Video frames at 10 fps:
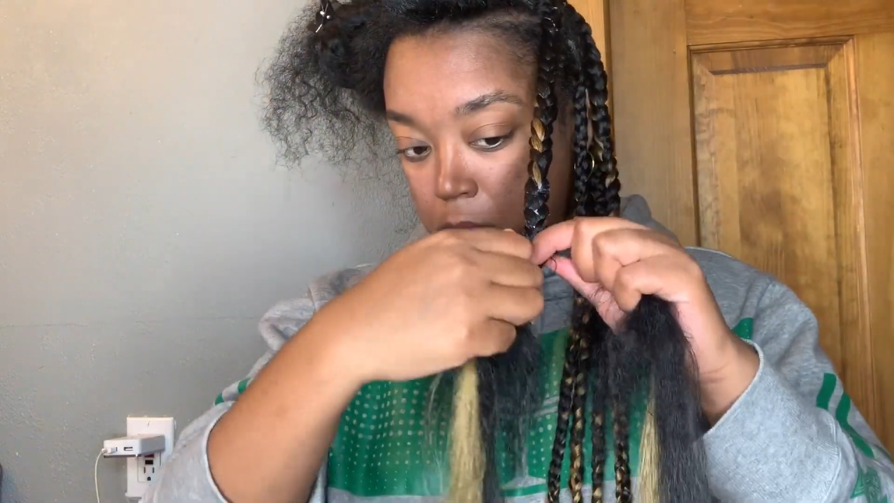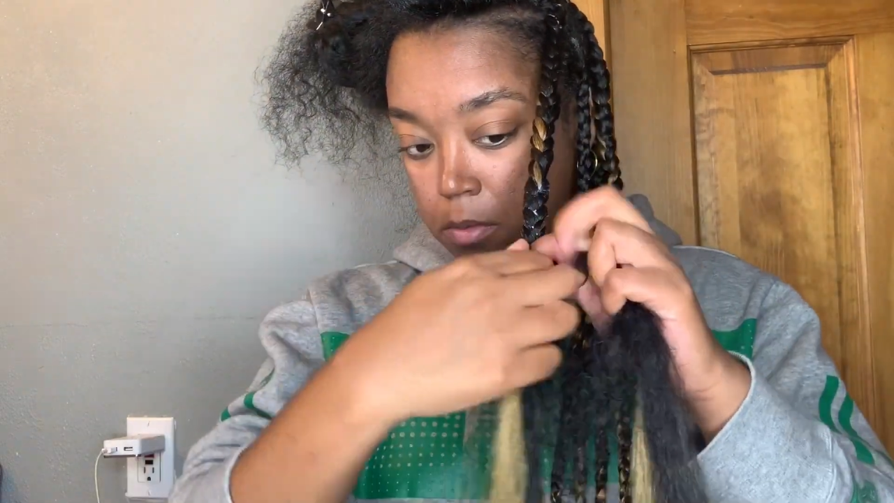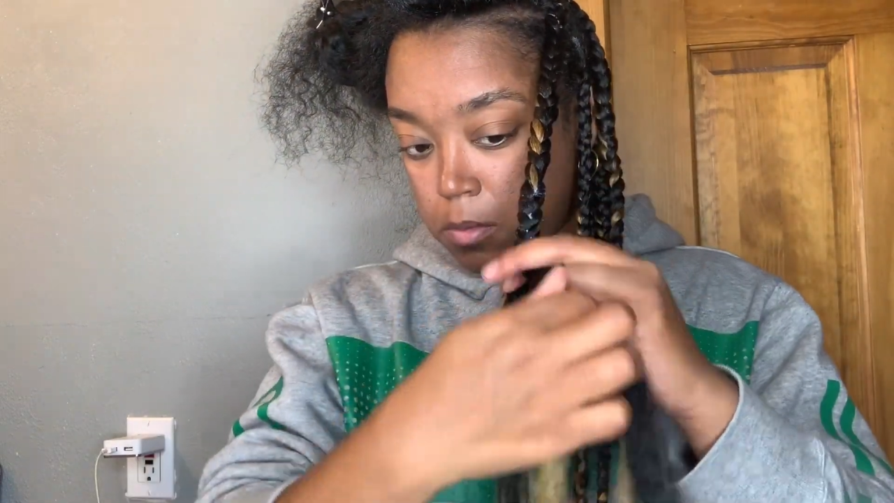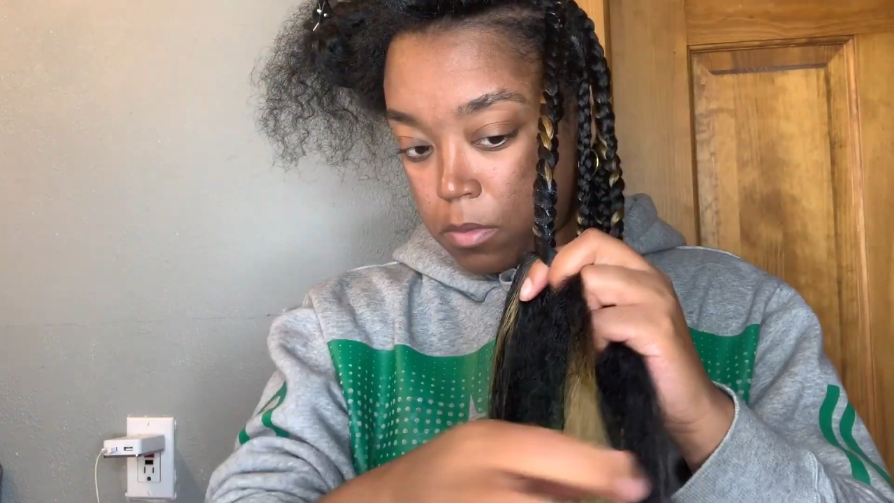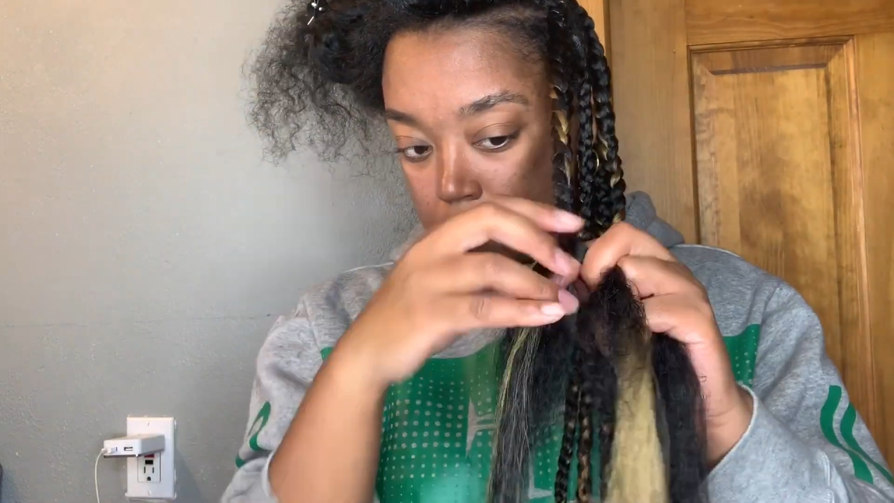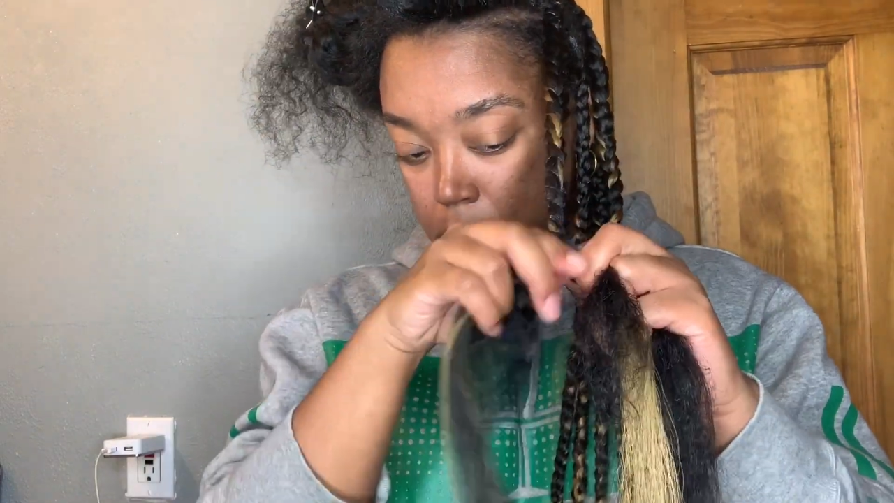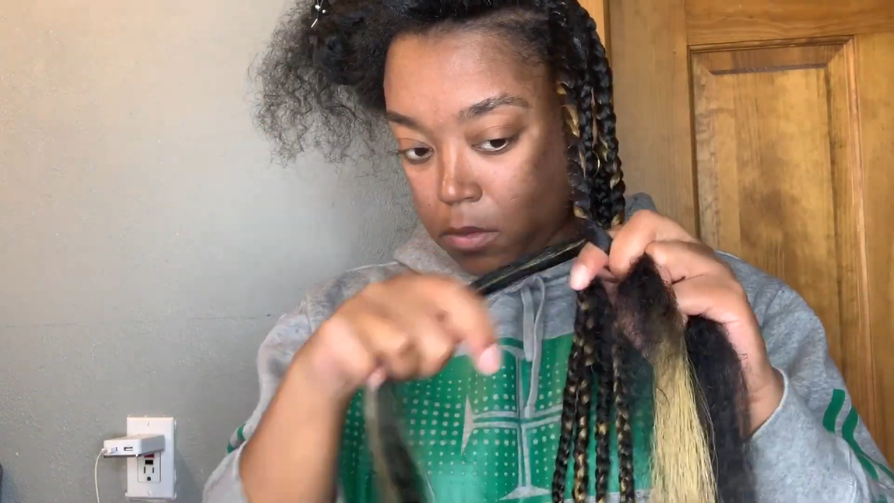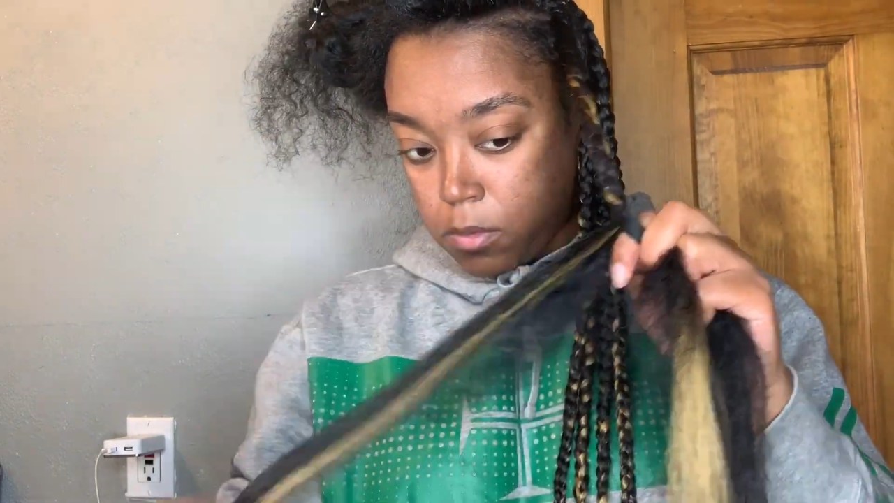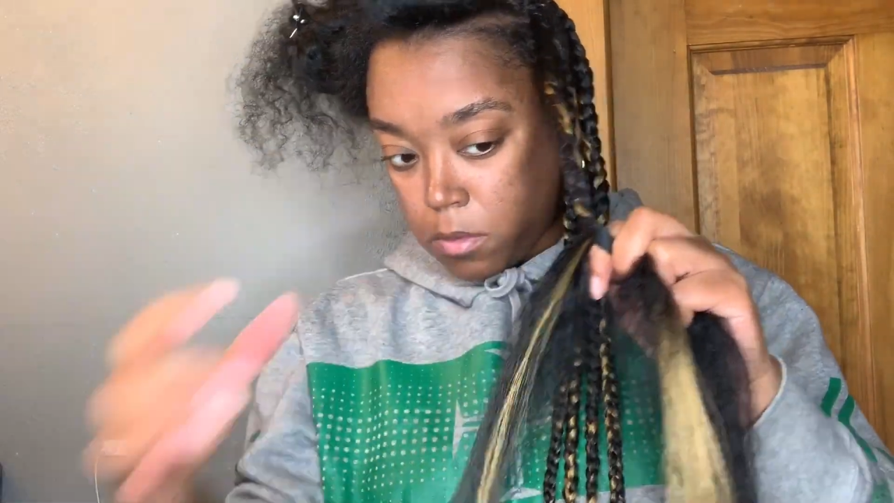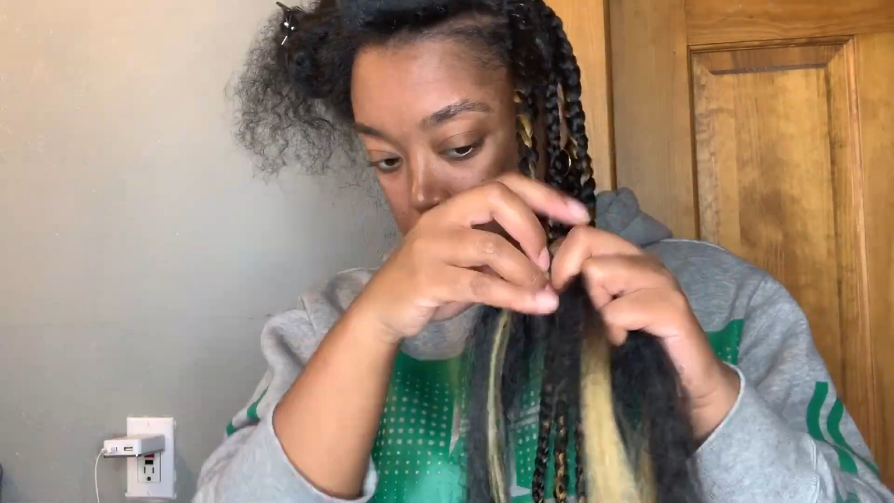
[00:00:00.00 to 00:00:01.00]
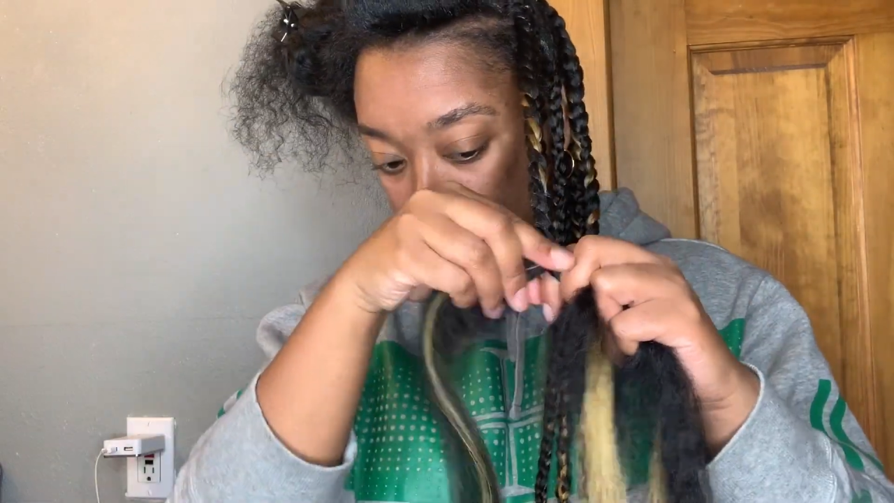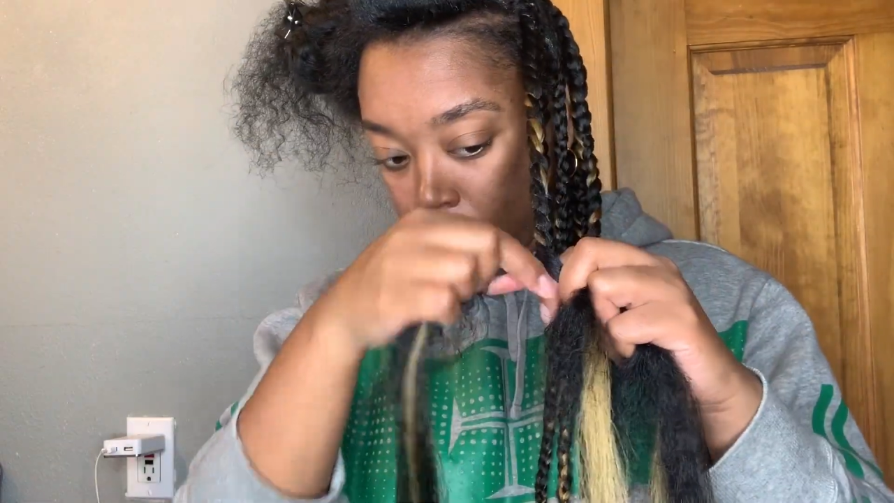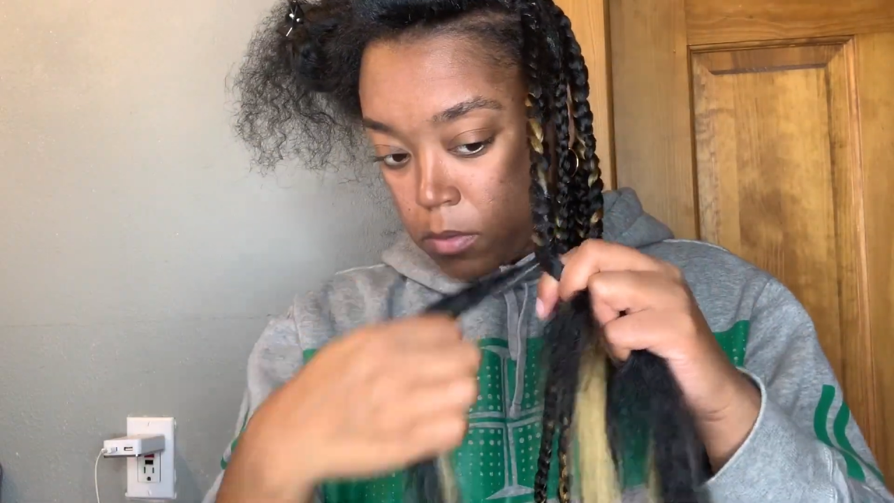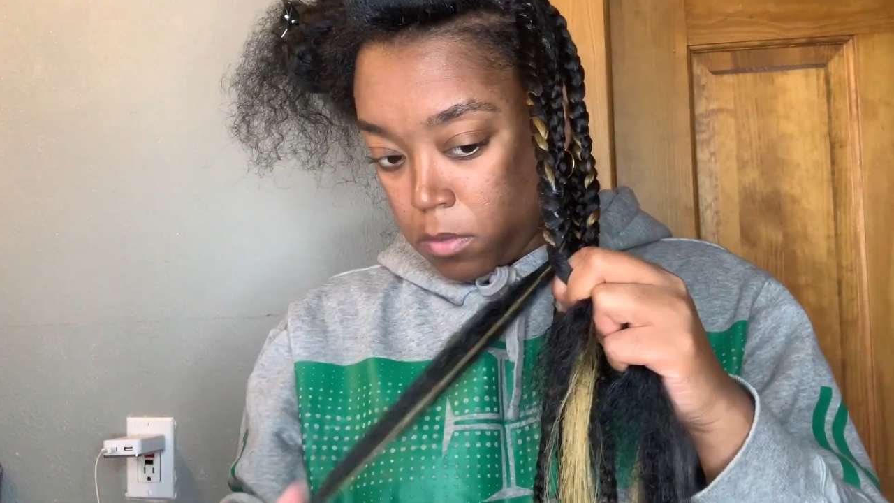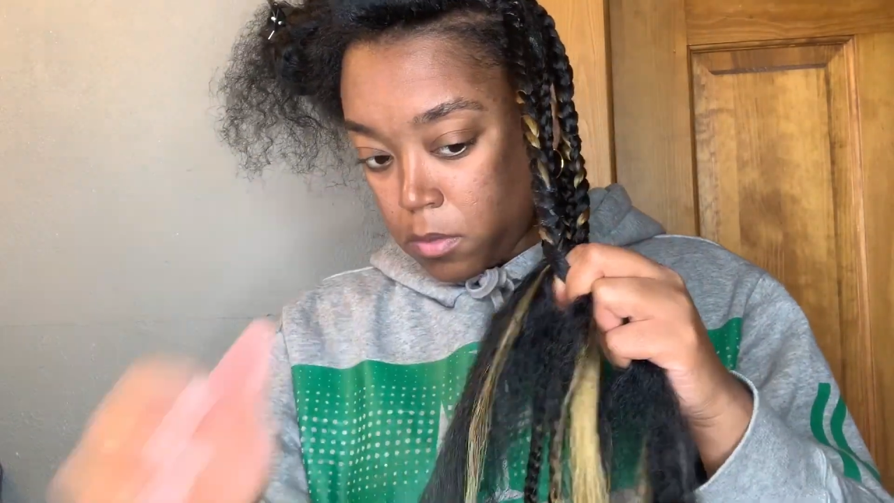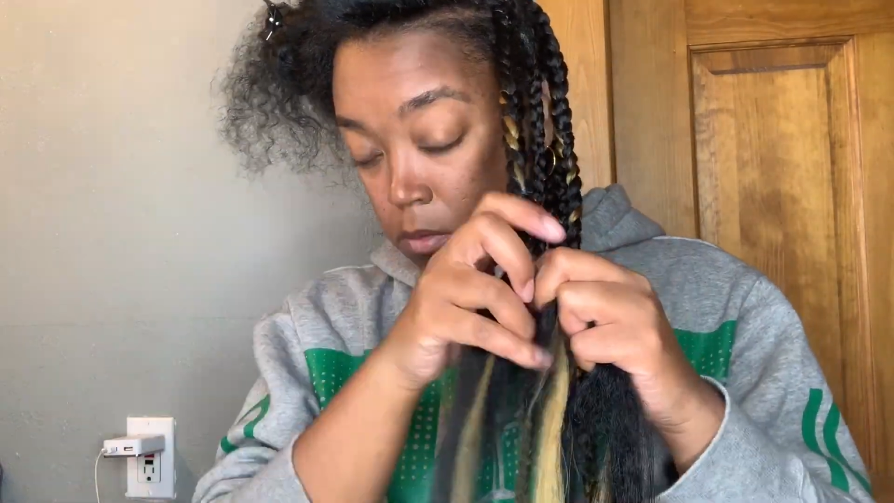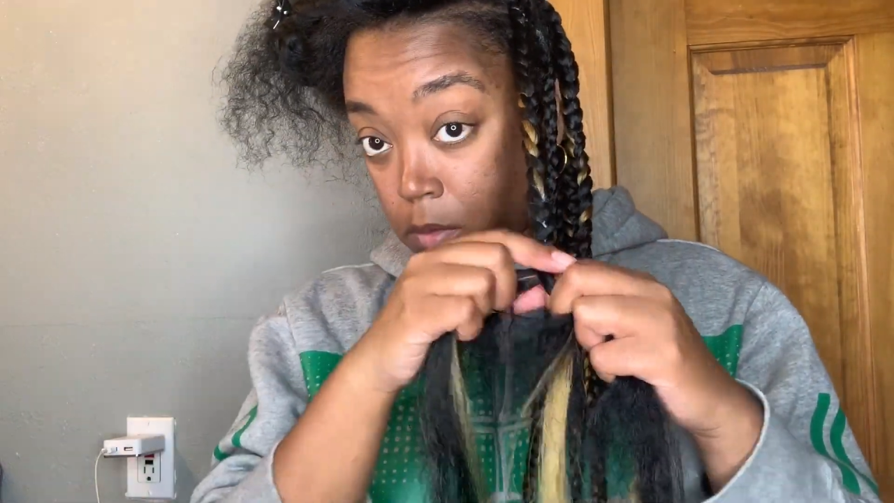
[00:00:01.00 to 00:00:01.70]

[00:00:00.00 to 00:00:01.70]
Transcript: and coated with the cream